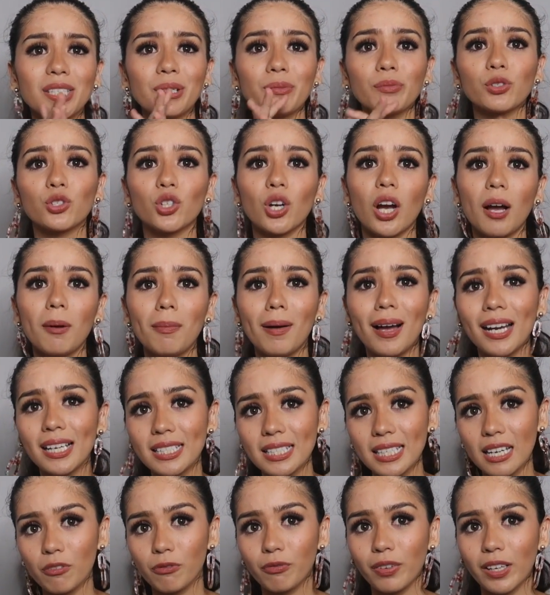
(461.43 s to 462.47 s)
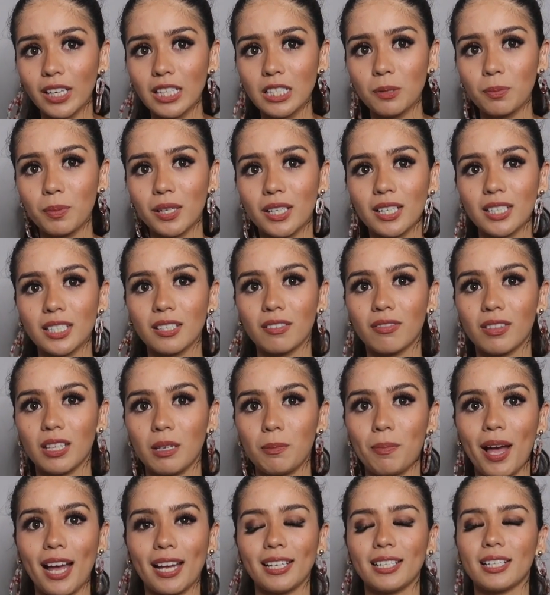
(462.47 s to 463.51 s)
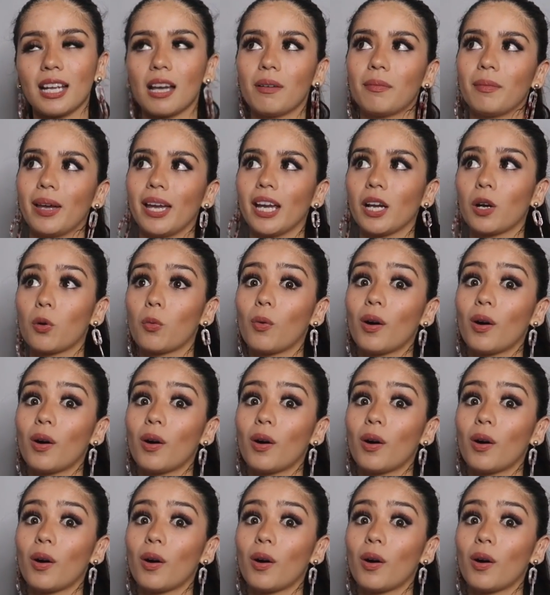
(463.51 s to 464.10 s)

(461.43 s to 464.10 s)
some drawbacks I faced because of the pandemic.